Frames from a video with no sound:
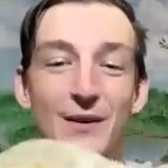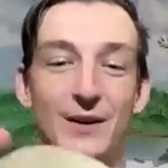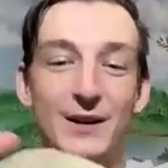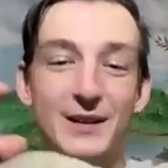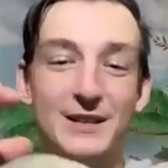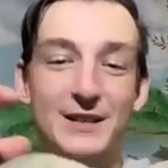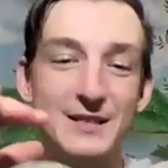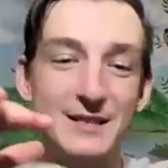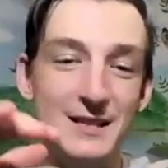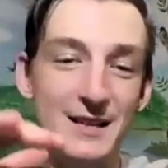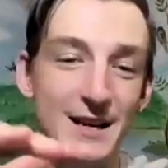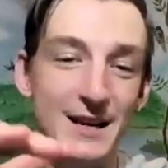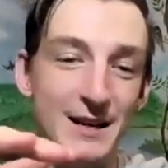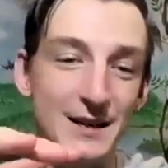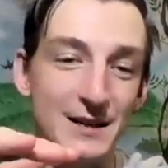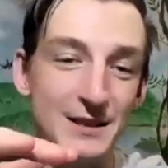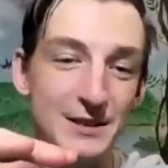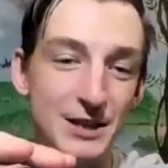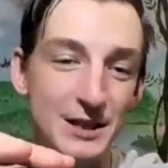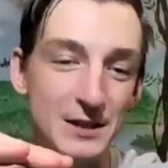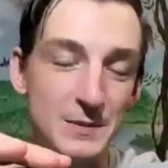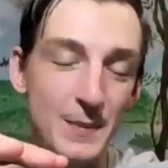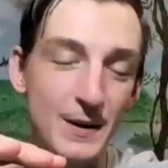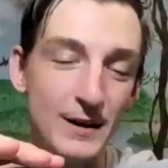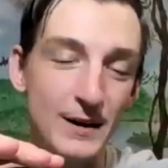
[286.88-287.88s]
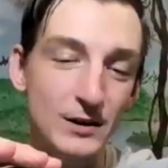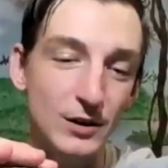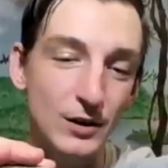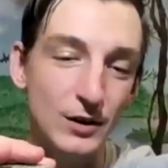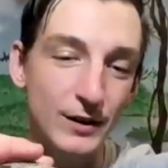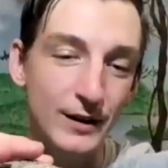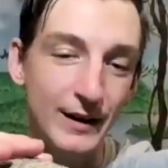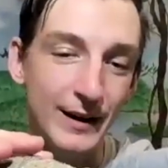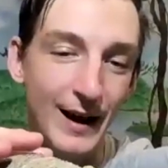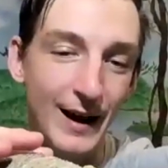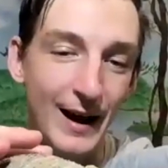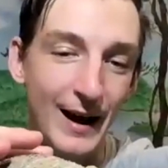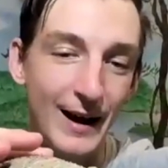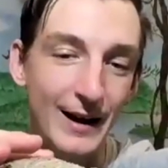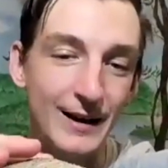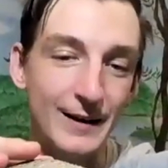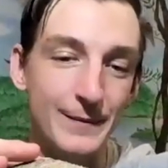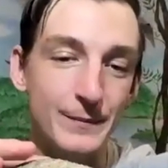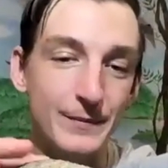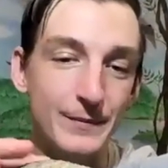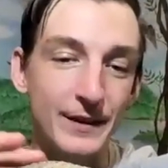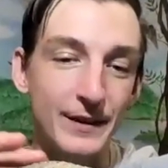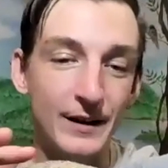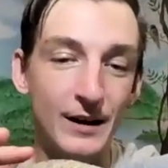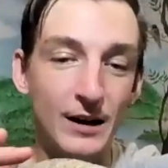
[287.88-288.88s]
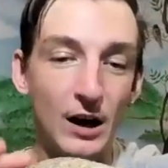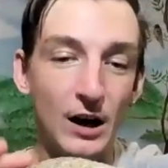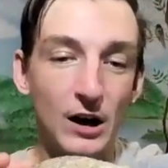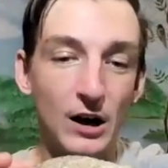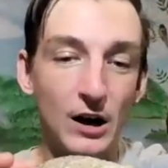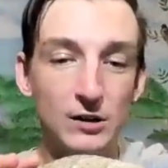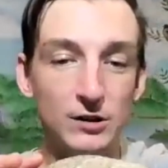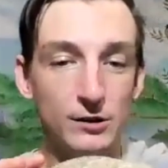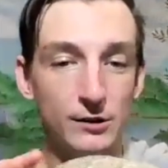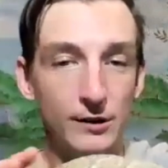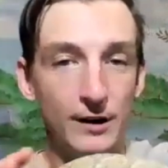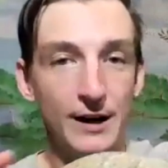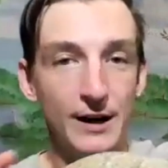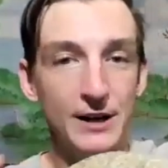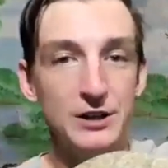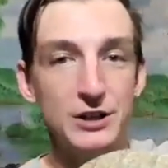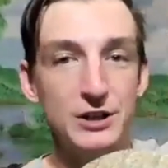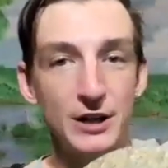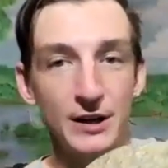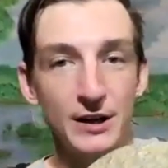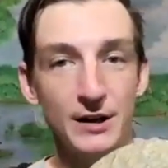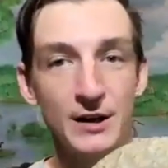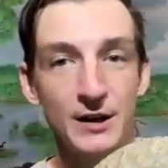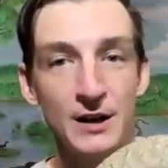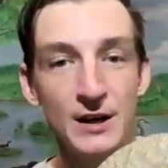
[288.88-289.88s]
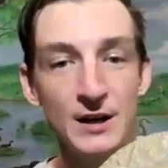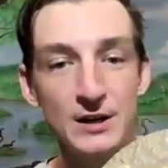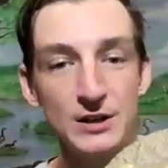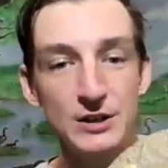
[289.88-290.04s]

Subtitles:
you can see just by looking at him, the coloration.